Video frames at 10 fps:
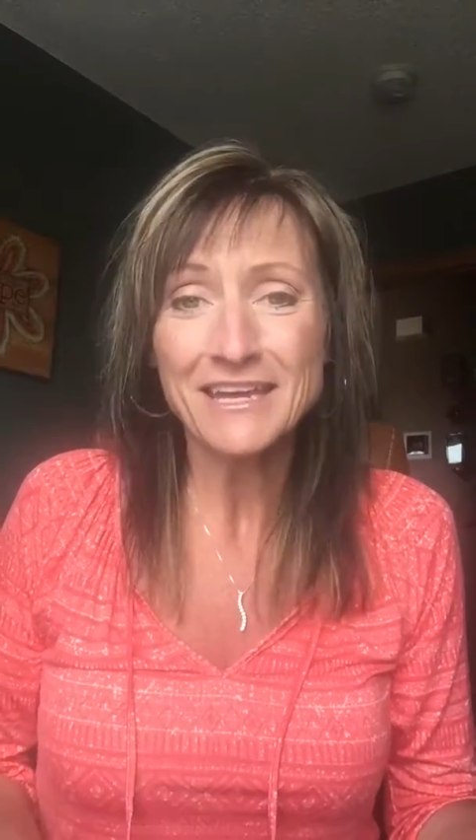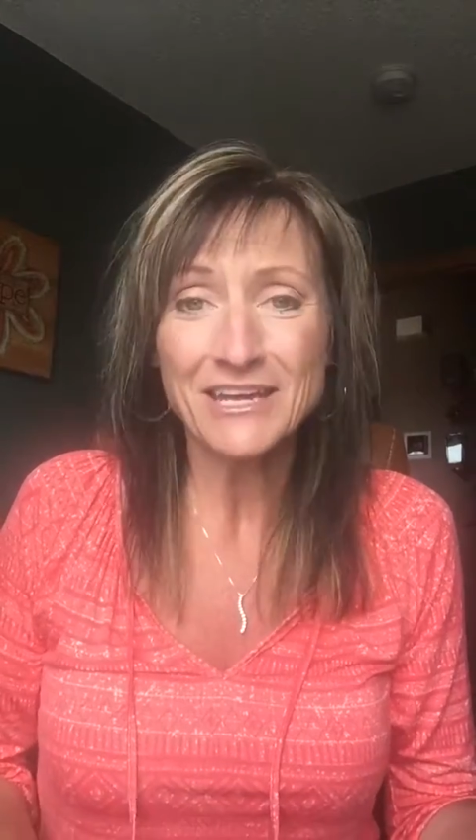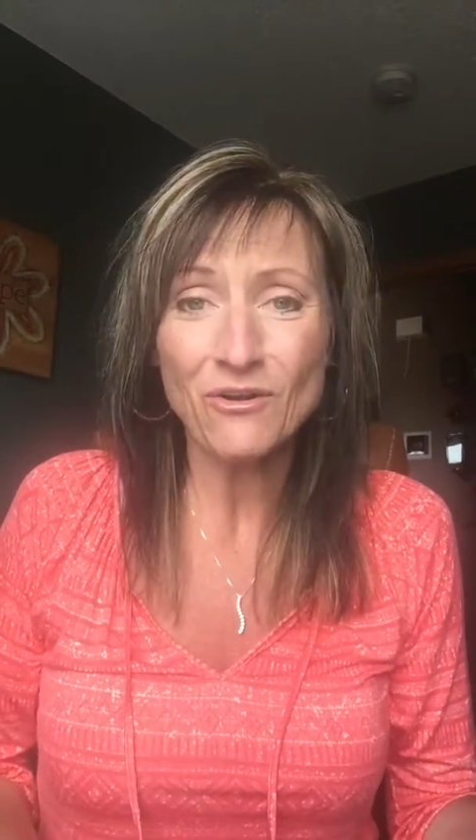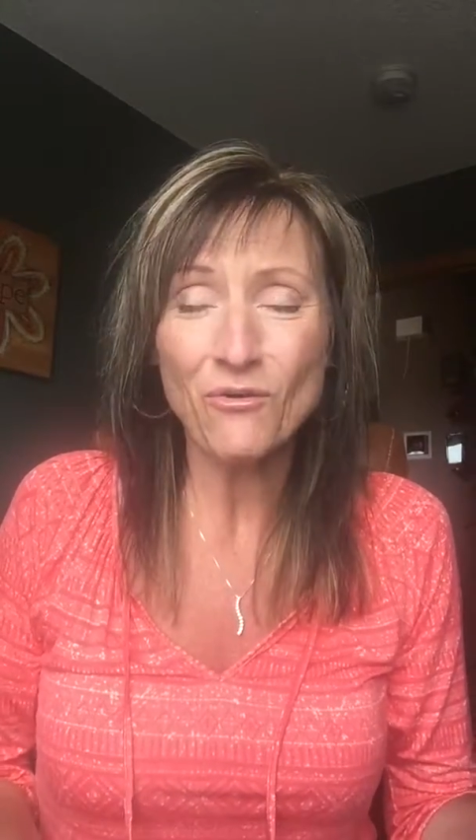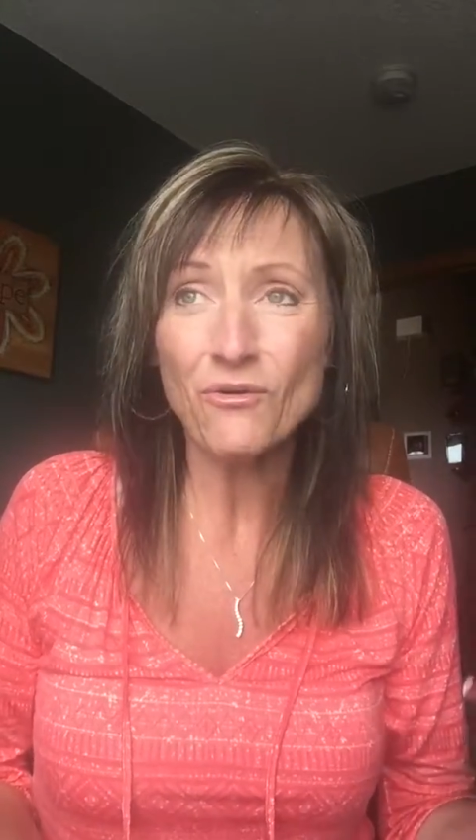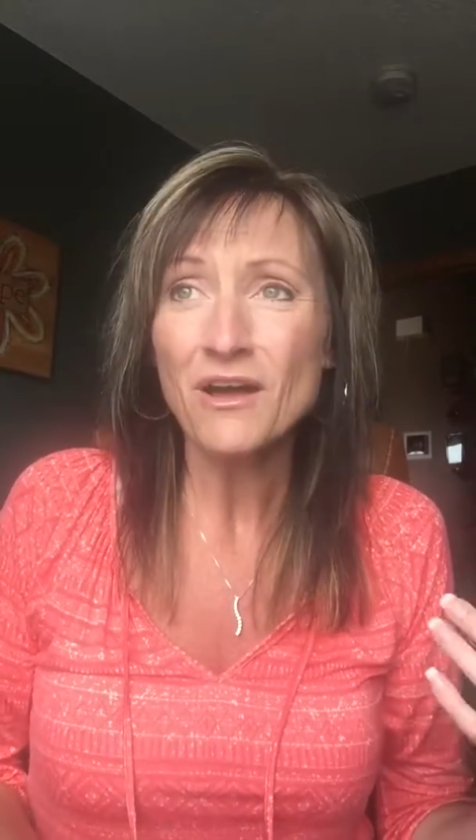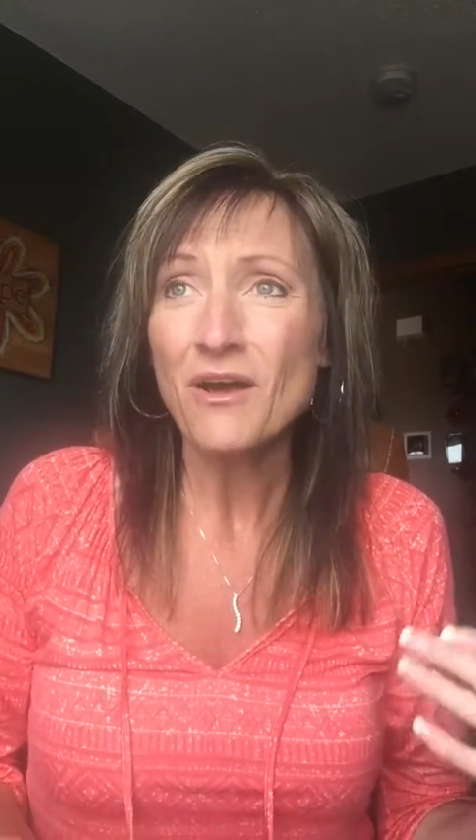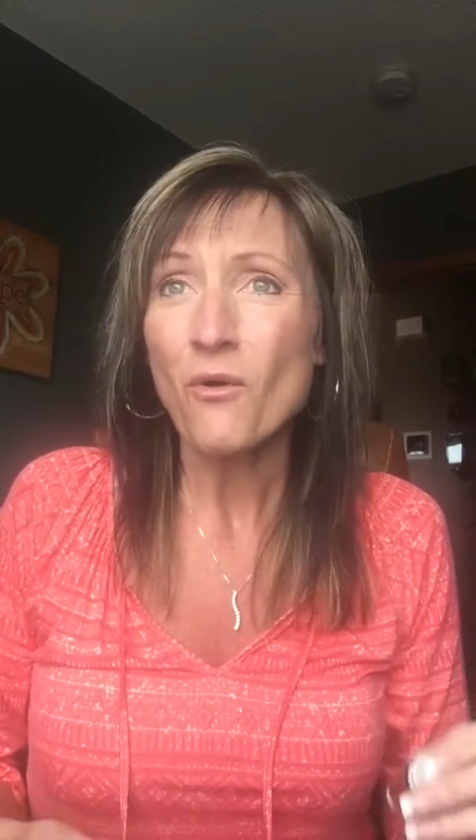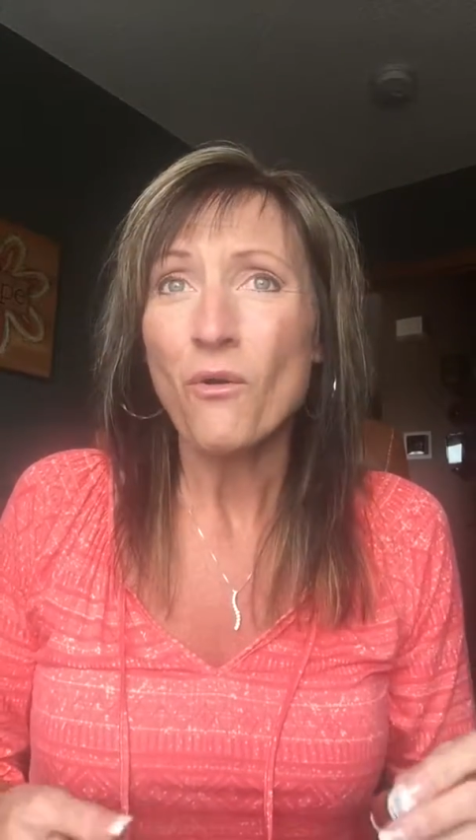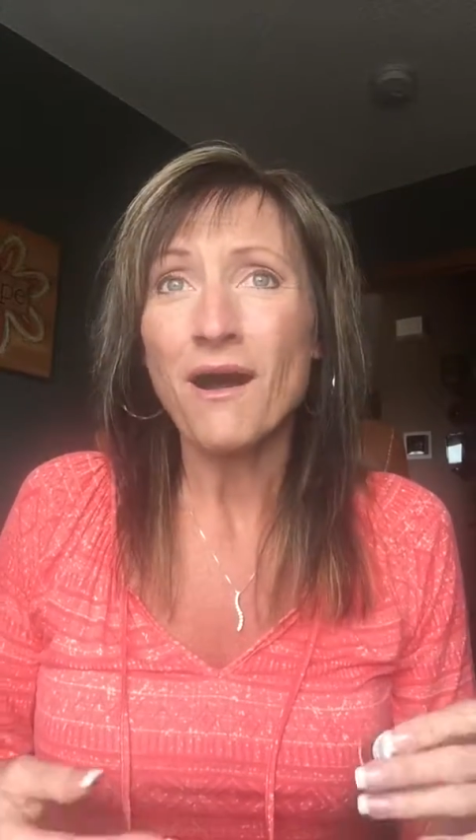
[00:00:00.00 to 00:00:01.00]
you know,
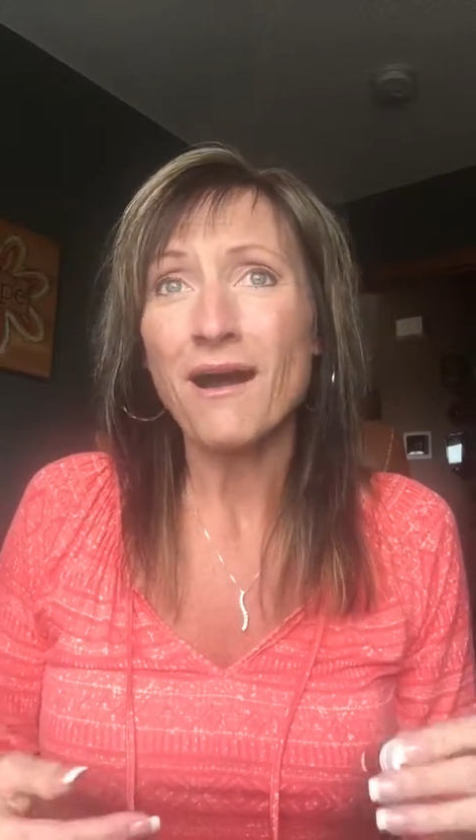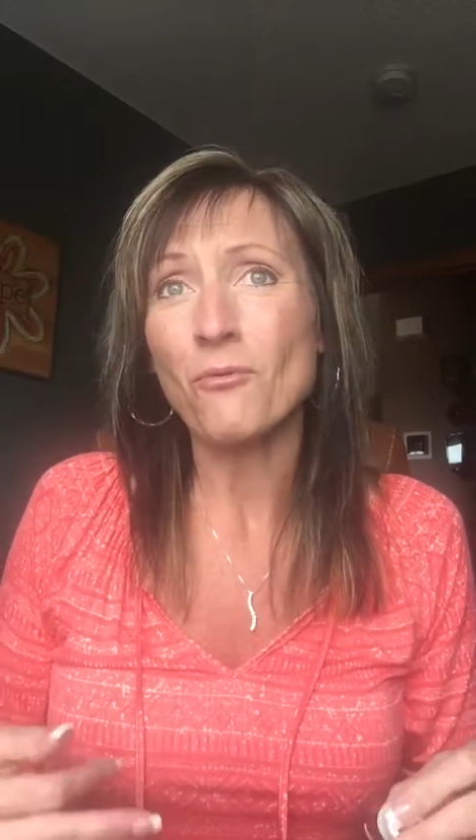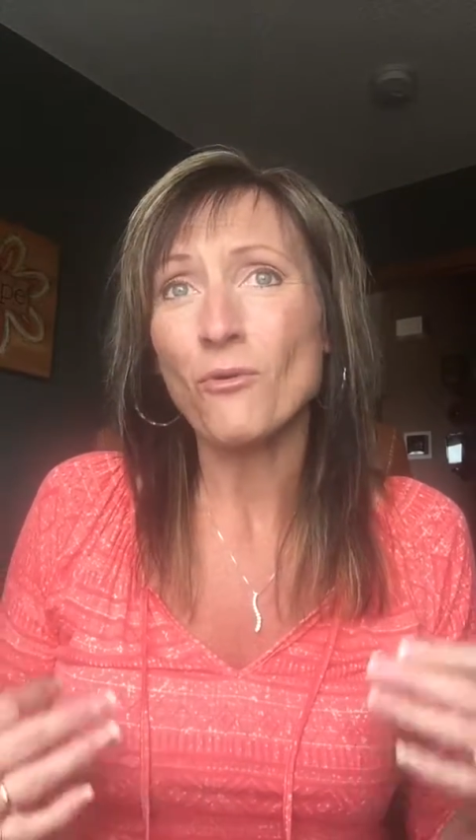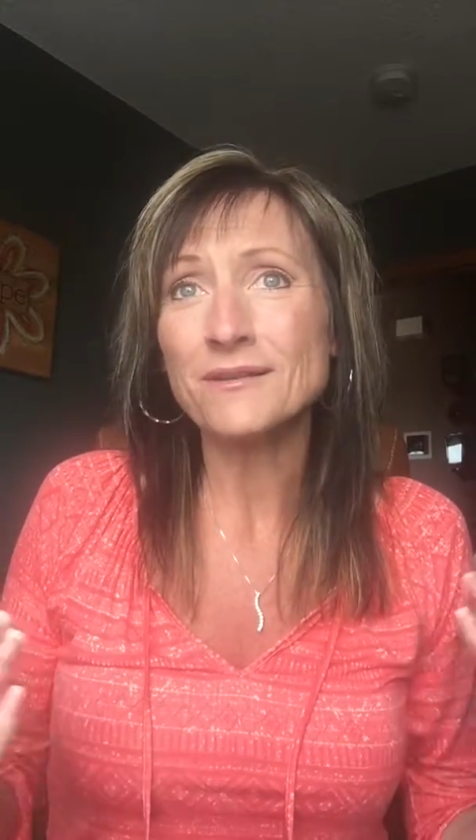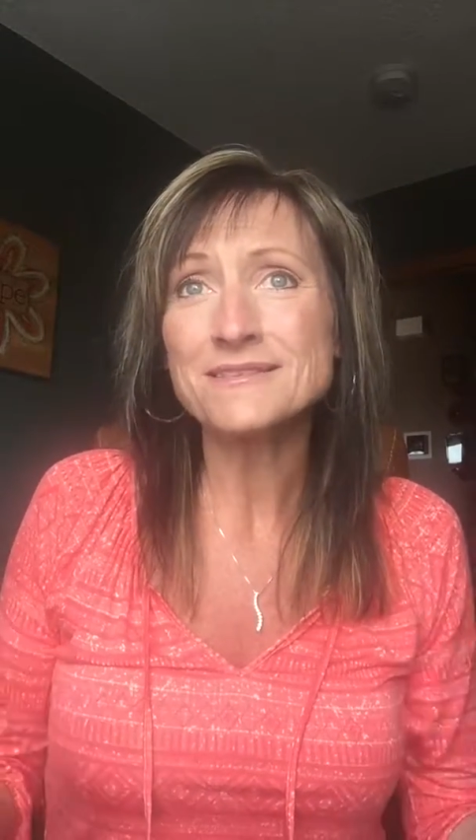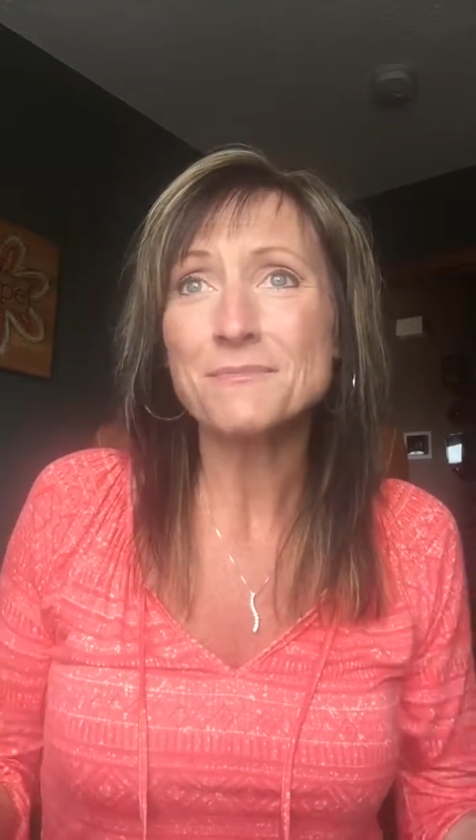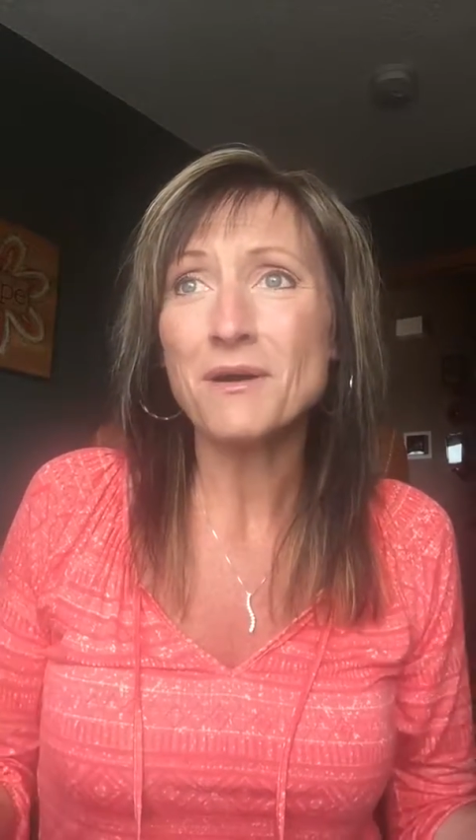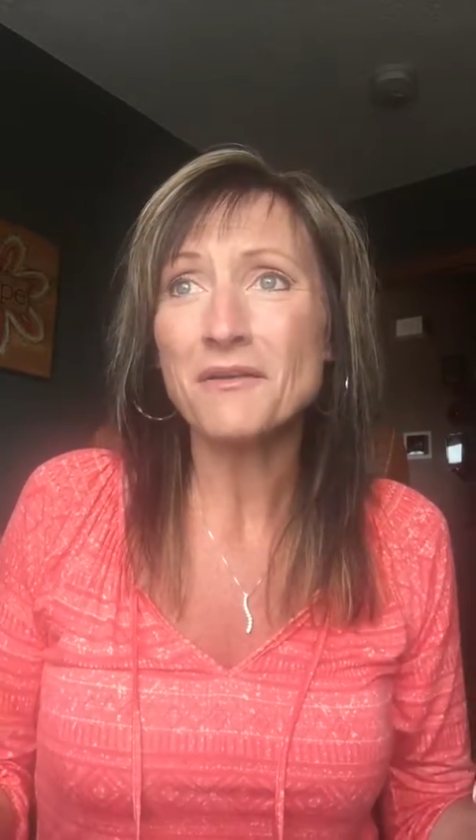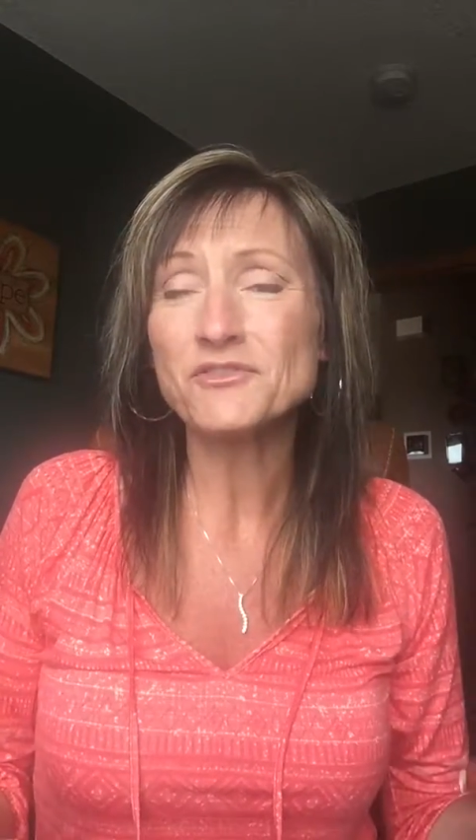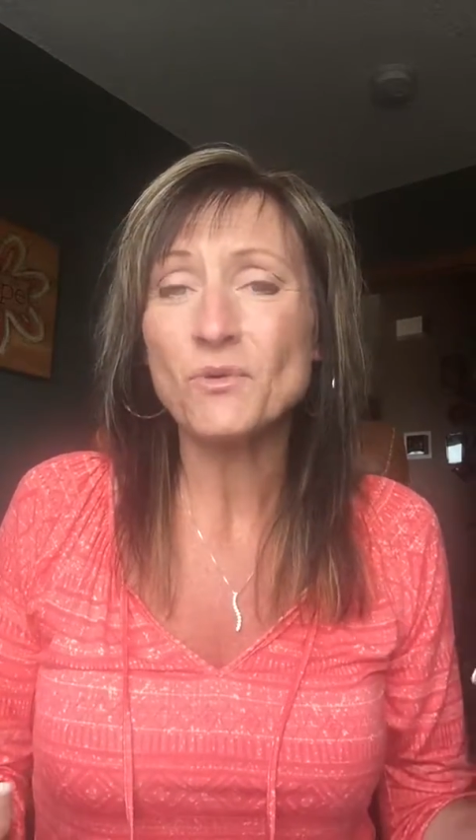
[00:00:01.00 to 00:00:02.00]
uh, once a
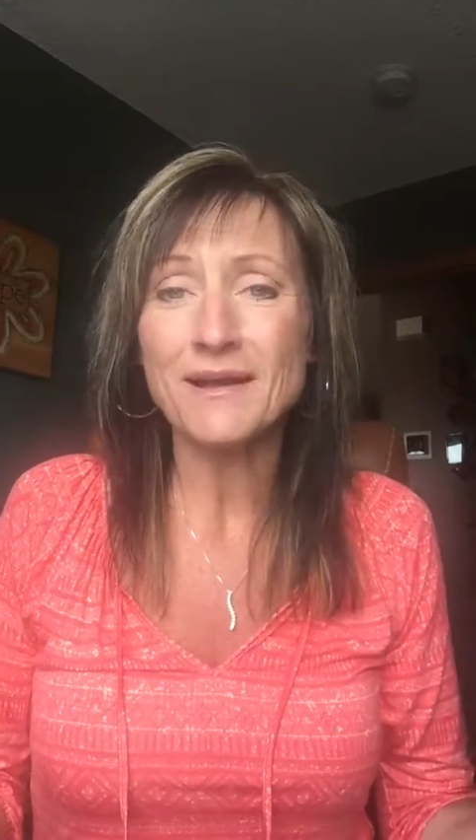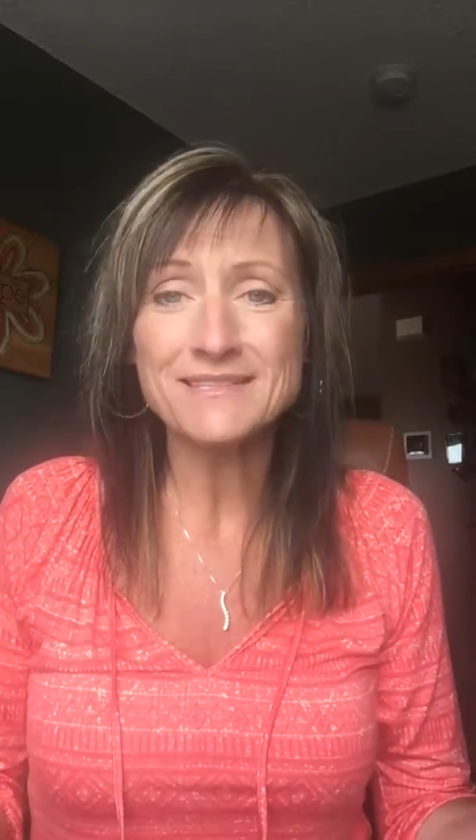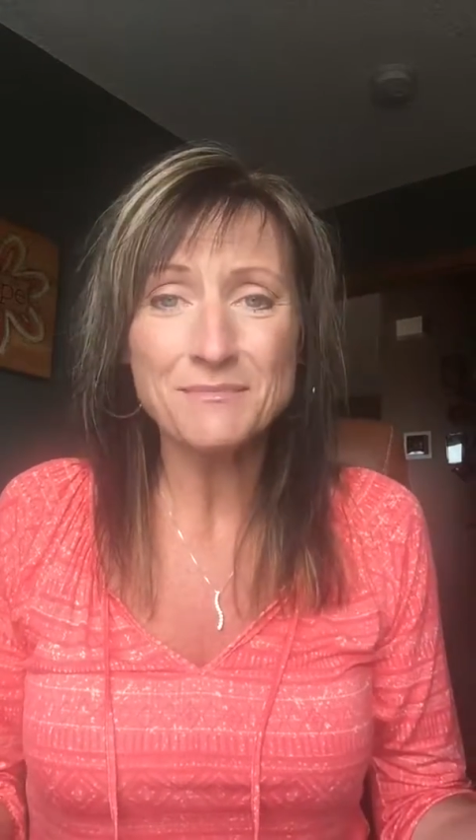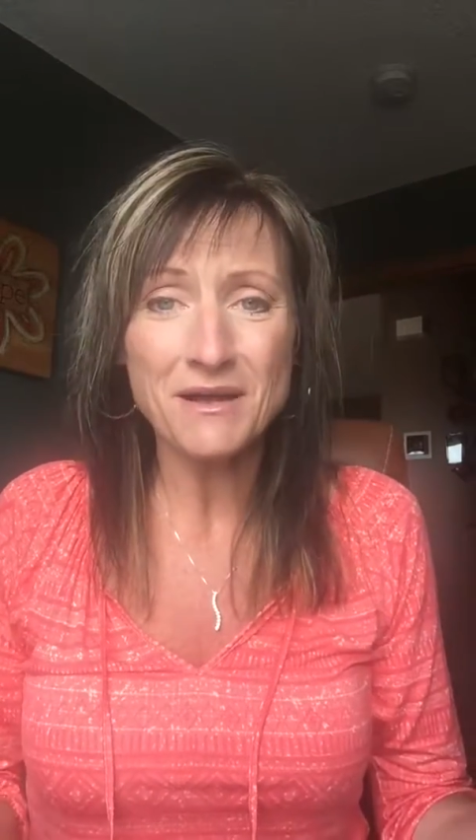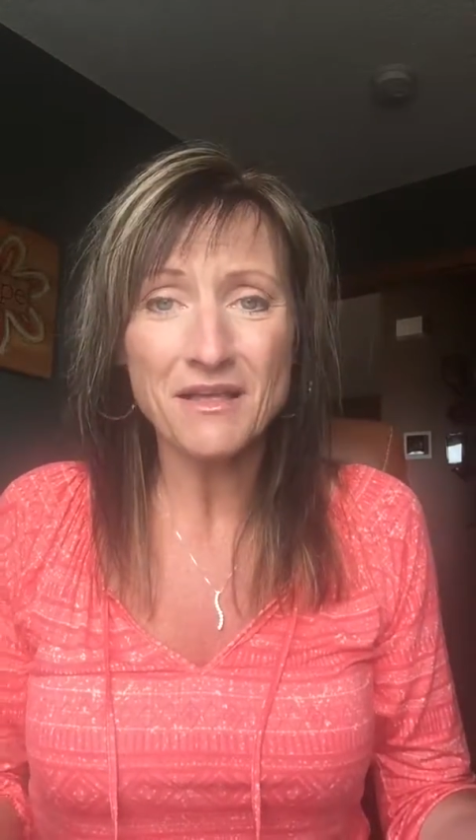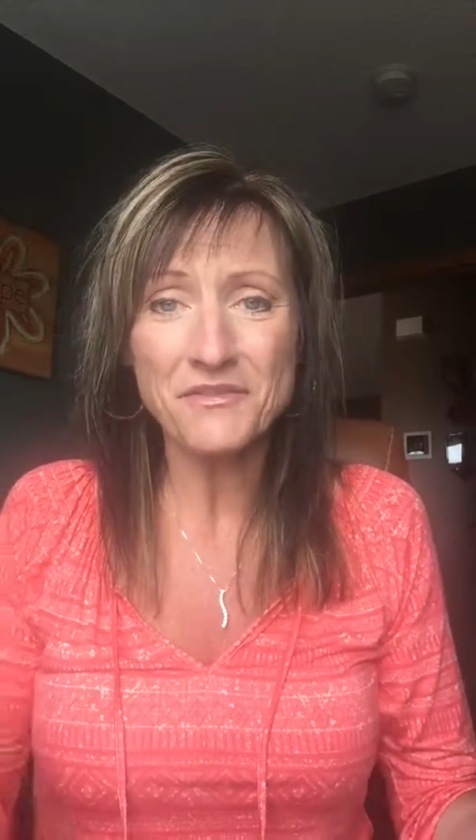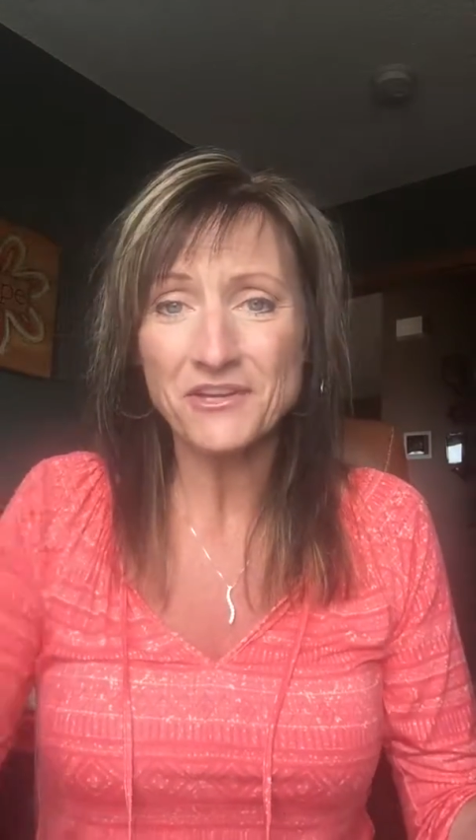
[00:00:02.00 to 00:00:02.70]
month, twice a month,